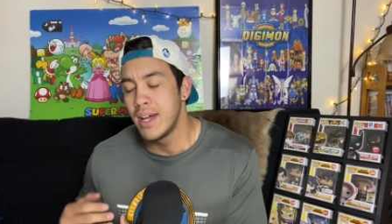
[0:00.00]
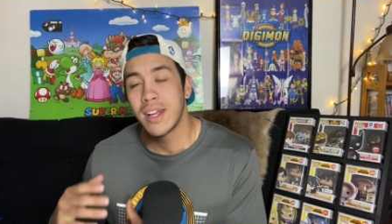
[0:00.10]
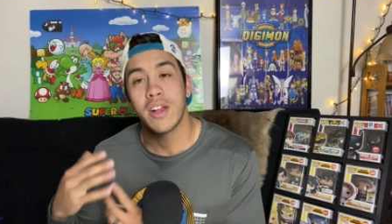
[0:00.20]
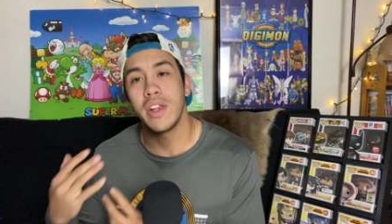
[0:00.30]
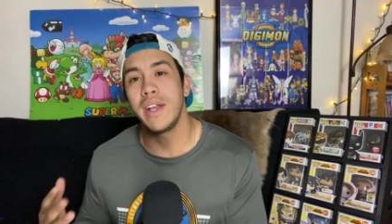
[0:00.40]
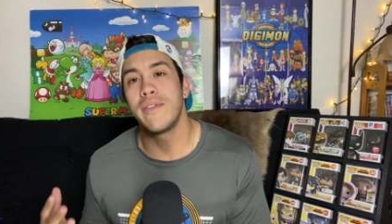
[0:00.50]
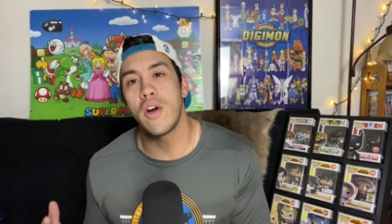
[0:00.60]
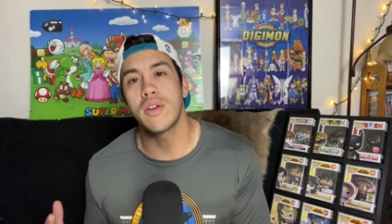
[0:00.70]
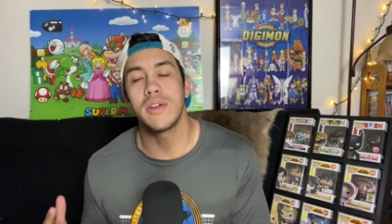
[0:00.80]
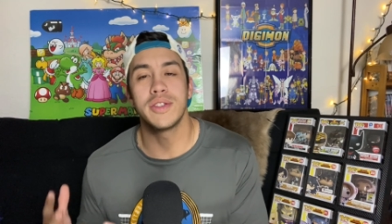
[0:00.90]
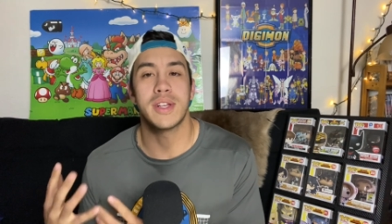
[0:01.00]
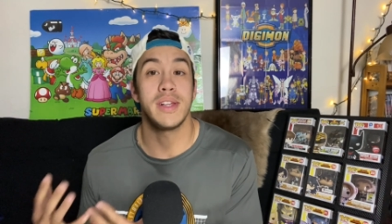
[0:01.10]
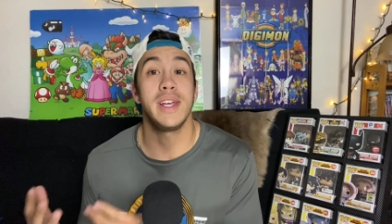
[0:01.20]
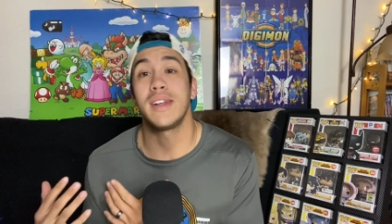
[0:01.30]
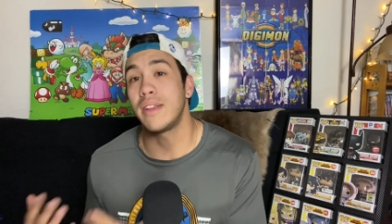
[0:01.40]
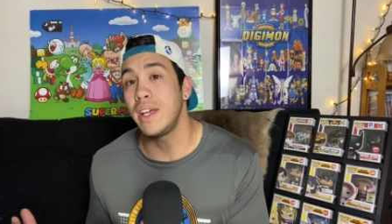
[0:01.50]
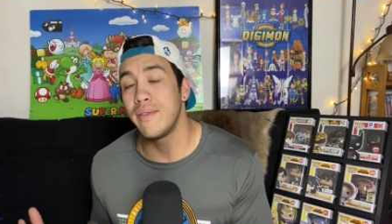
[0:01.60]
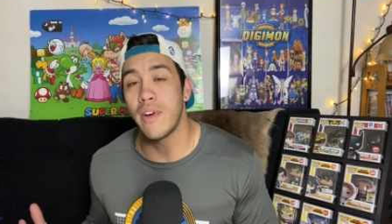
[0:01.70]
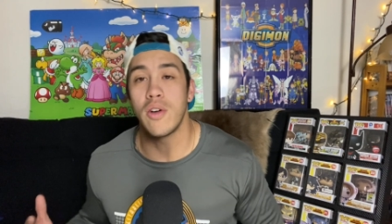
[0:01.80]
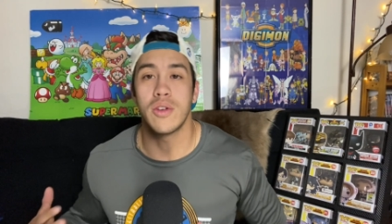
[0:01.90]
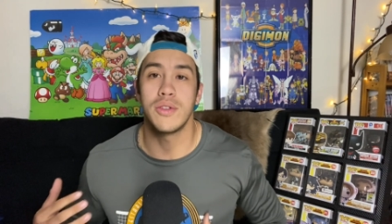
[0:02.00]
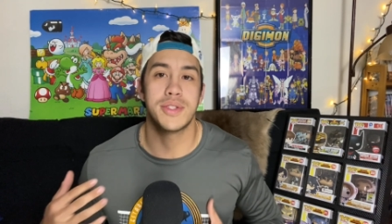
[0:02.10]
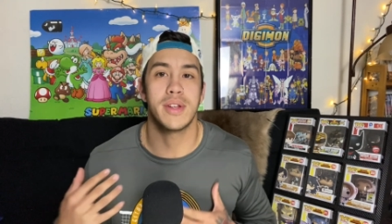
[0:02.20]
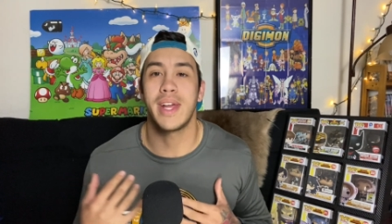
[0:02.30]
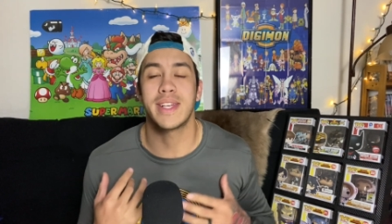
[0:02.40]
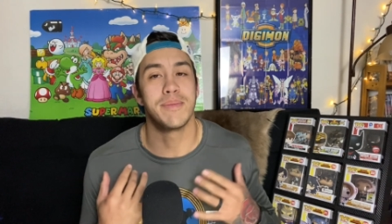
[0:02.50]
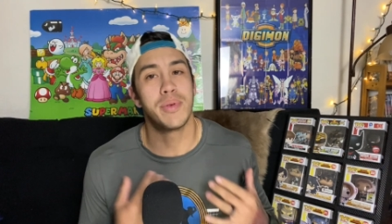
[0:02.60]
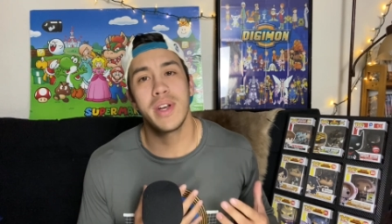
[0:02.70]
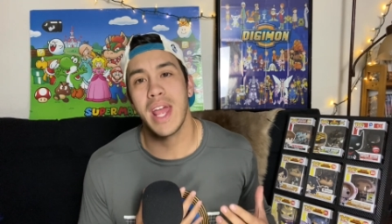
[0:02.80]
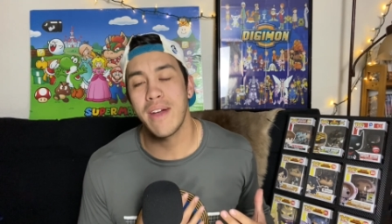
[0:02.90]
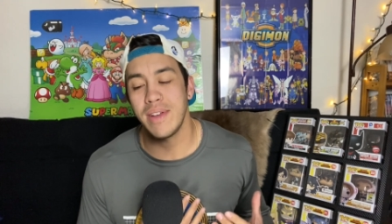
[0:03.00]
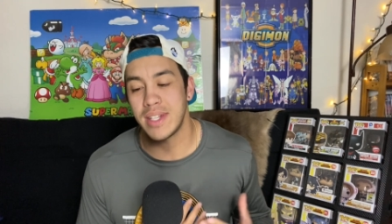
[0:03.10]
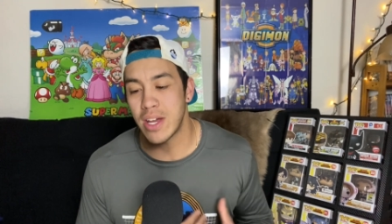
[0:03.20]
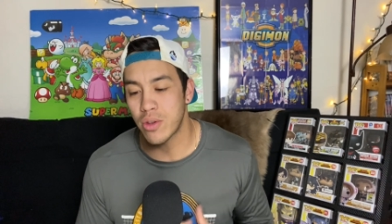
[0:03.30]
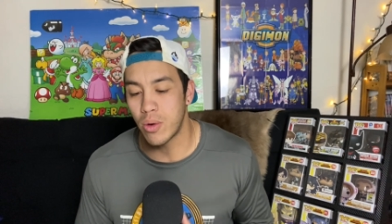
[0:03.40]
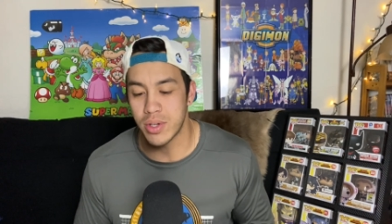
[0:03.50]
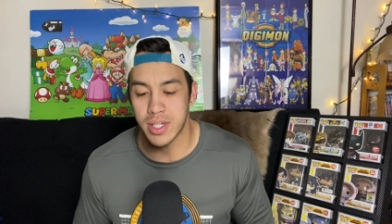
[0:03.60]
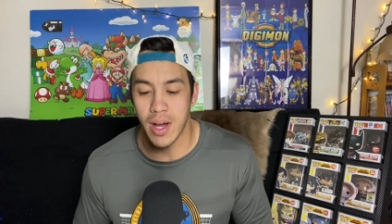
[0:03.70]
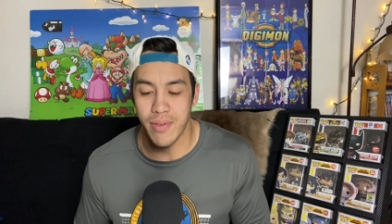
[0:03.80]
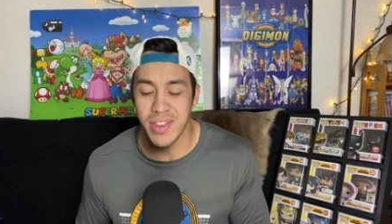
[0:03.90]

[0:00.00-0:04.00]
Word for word: clean vocals, clean, clean vocals to like some pretty heavy deathcore stuff.